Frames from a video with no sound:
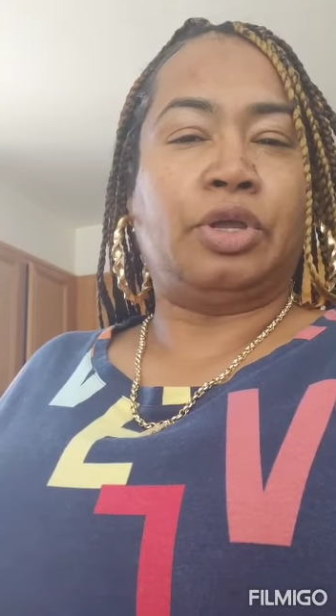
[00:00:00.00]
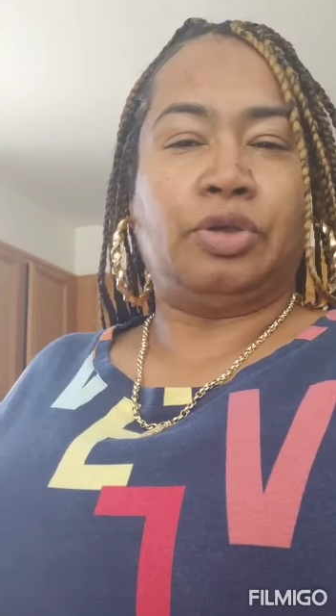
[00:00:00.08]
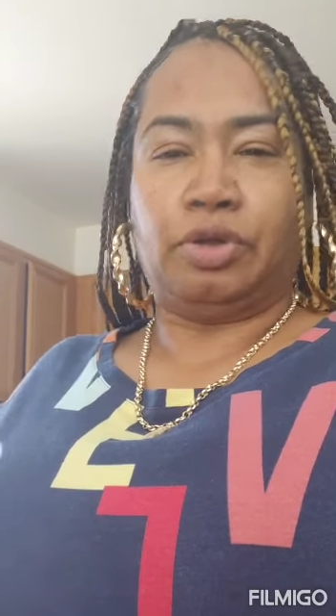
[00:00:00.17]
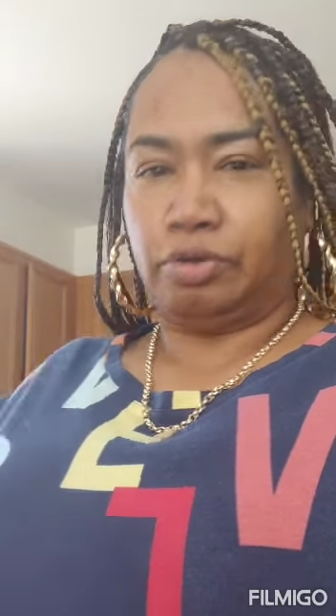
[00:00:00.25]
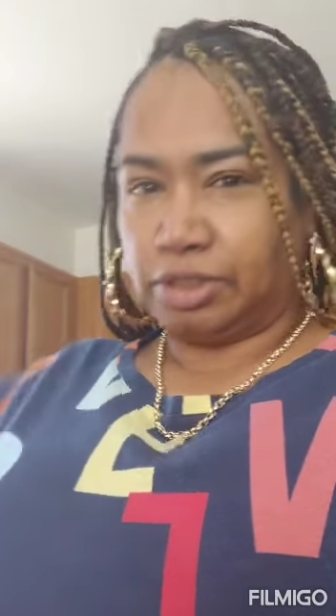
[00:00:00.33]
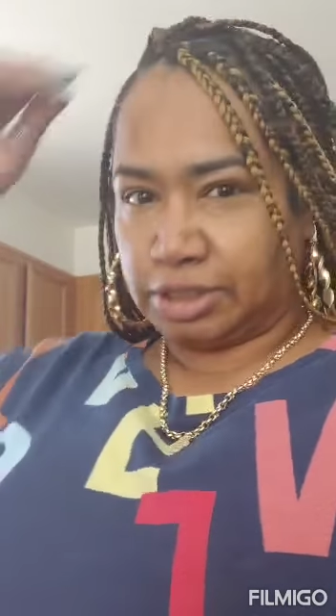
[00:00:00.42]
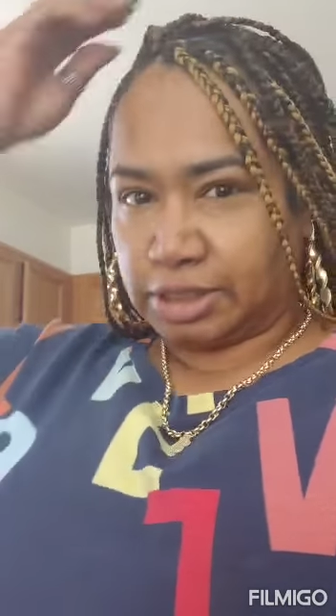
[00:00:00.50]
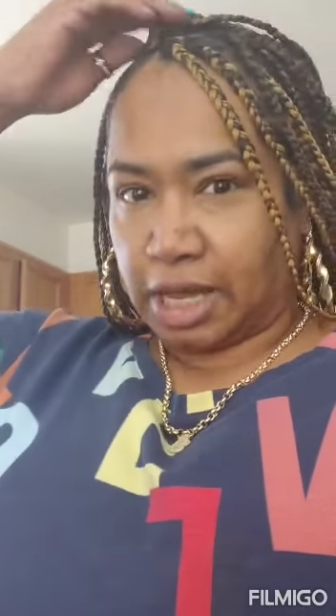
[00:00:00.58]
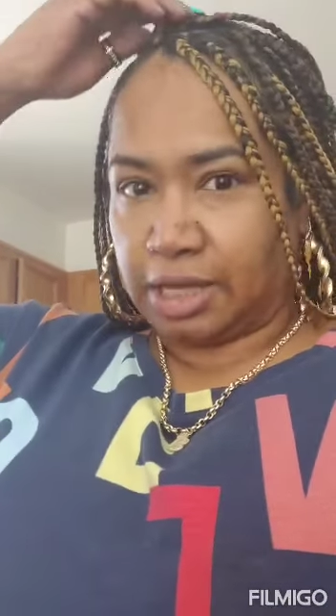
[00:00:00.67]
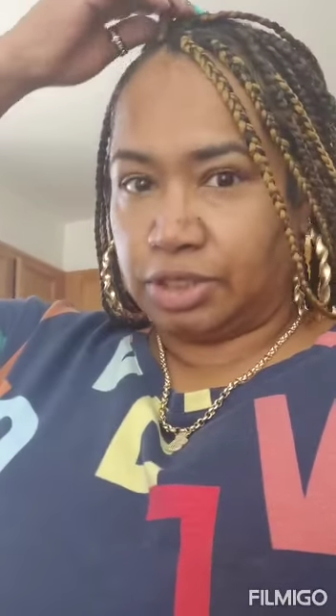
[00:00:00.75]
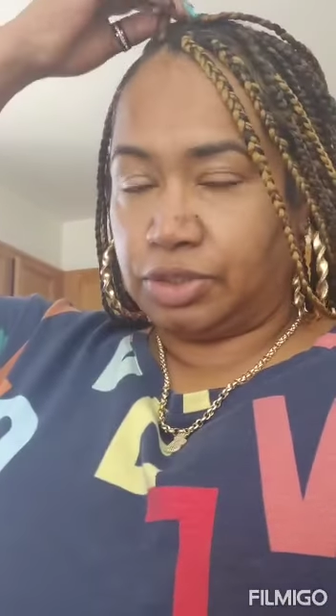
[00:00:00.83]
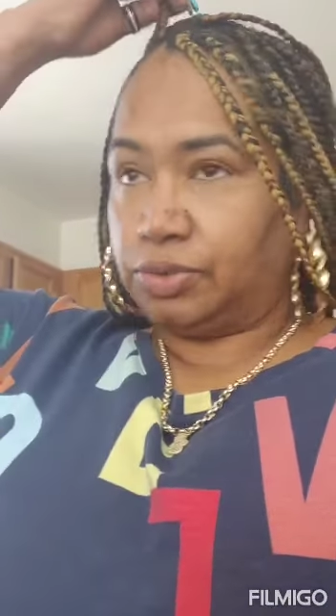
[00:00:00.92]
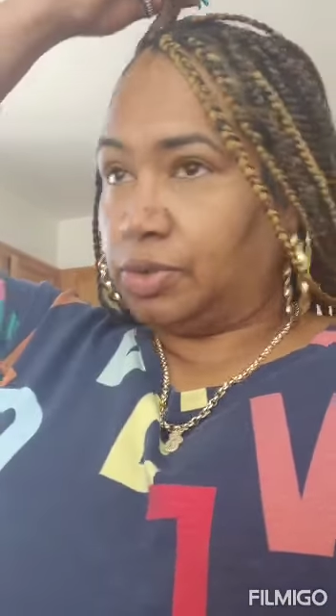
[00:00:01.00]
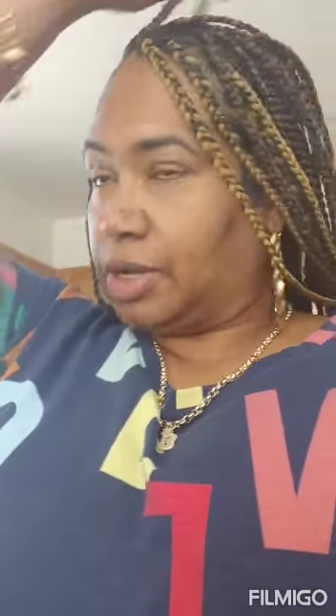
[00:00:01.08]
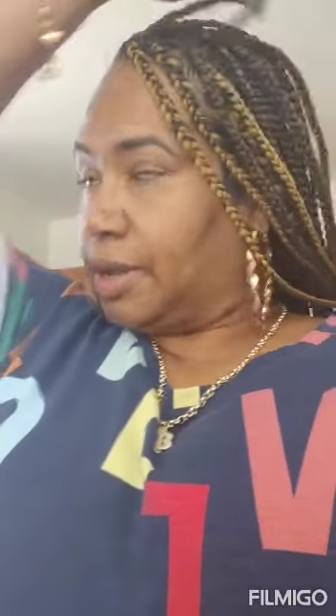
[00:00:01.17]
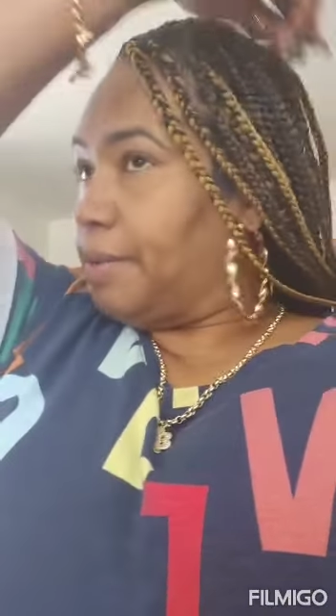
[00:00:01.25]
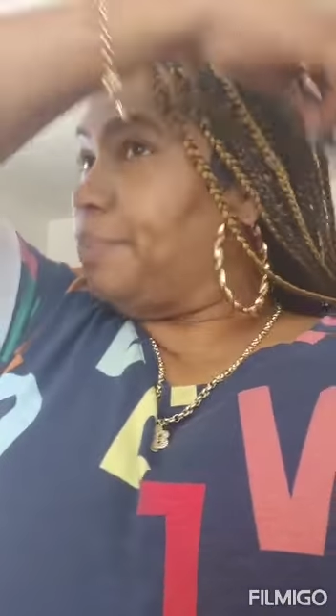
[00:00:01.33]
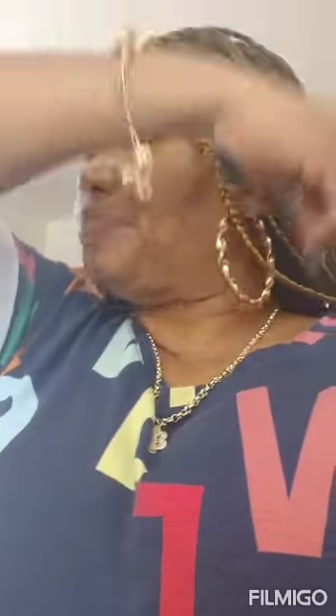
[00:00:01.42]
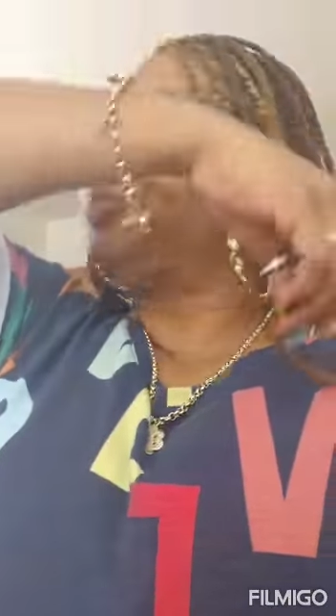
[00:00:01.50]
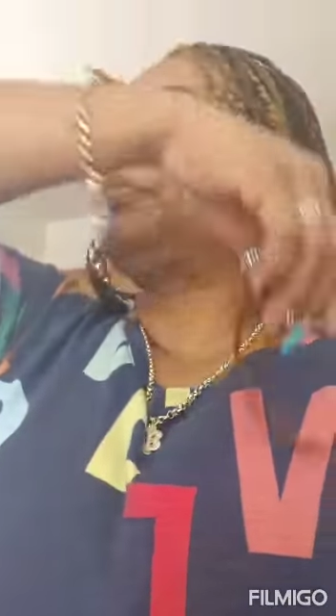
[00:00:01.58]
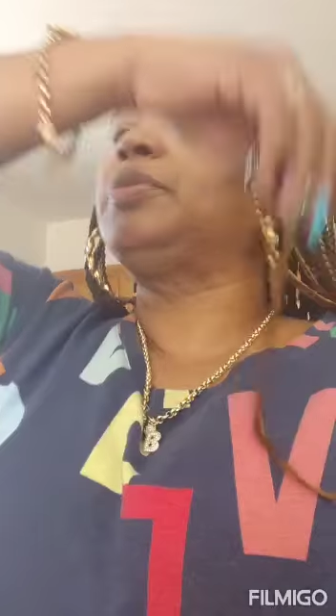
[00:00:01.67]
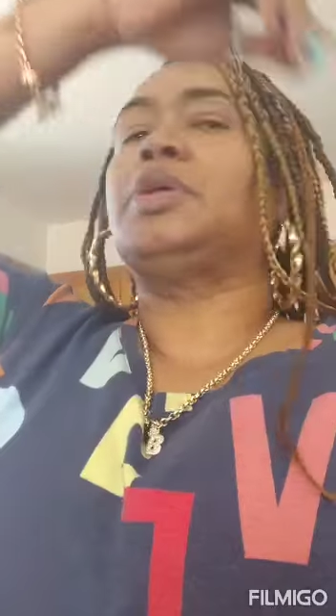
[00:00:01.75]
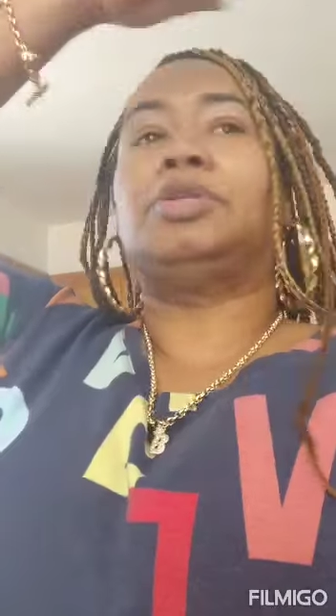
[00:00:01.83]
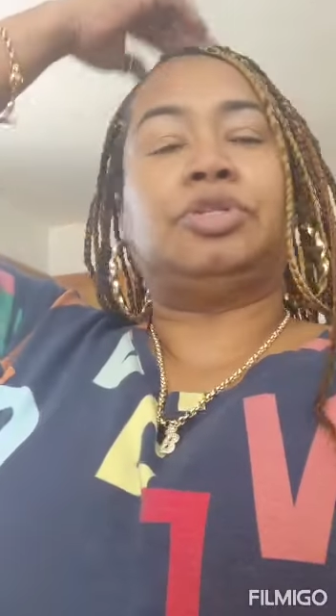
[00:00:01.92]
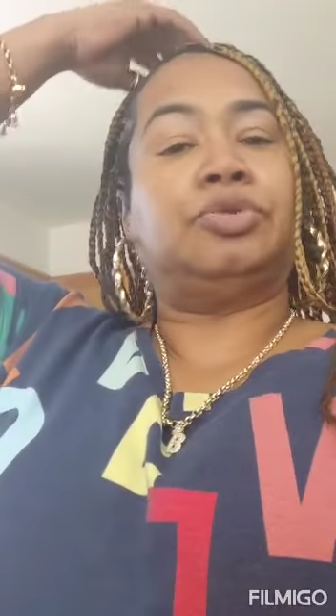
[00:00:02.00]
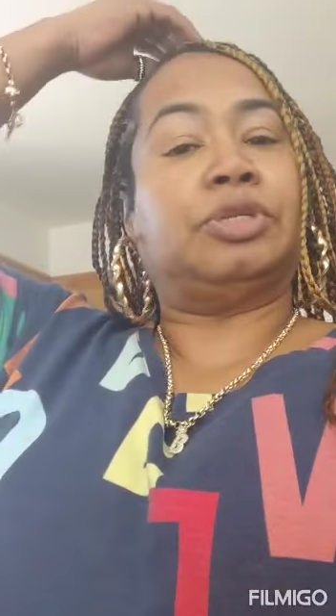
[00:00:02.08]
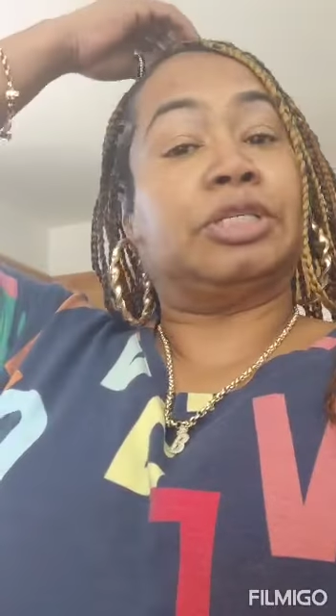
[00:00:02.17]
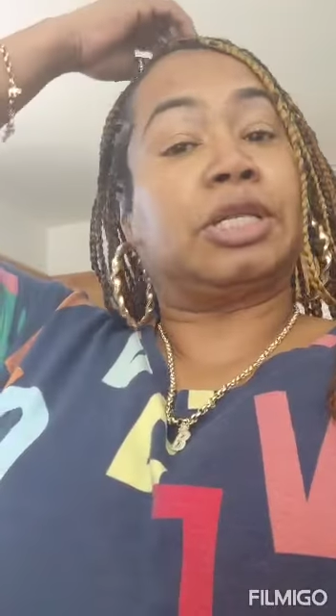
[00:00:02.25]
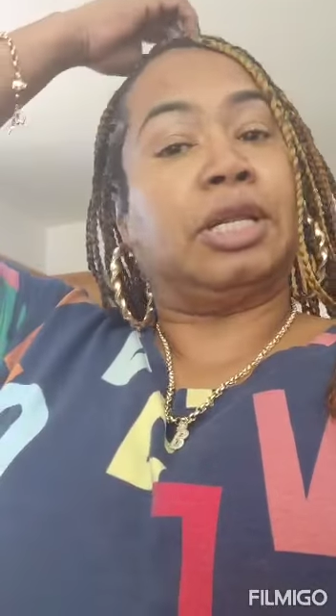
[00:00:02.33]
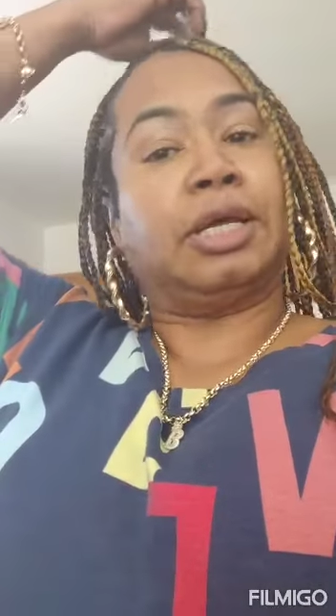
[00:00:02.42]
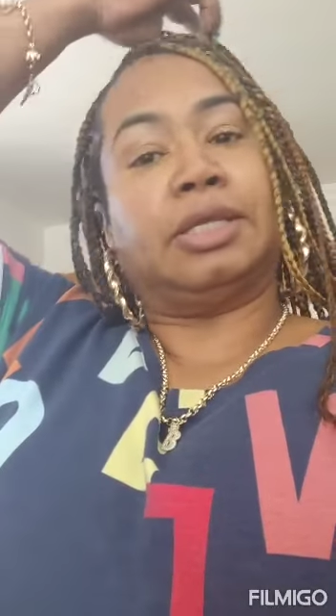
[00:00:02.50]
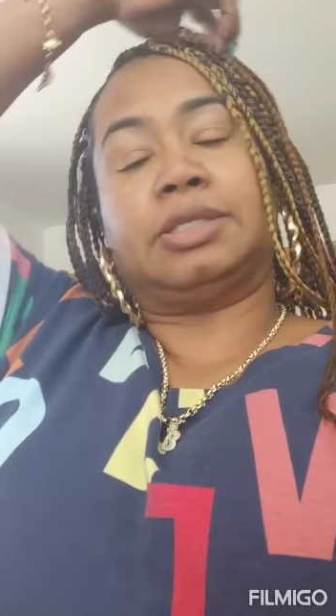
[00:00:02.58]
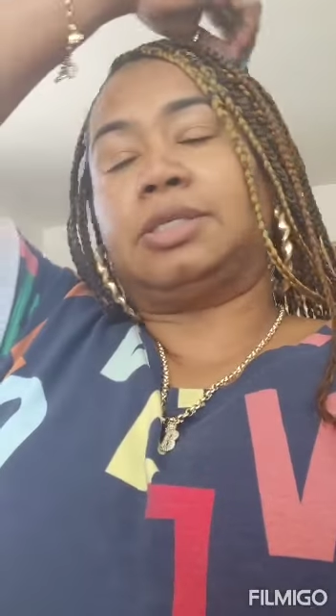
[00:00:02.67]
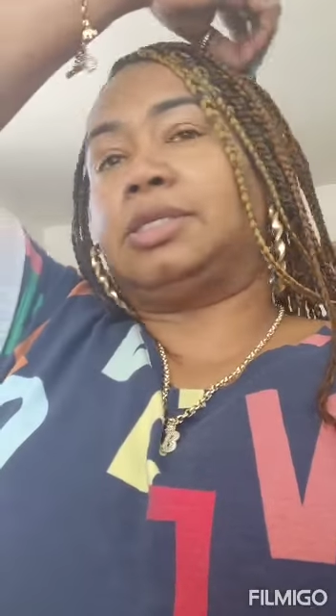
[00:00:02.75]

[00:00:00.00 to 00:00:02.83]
decide to do this cleanse.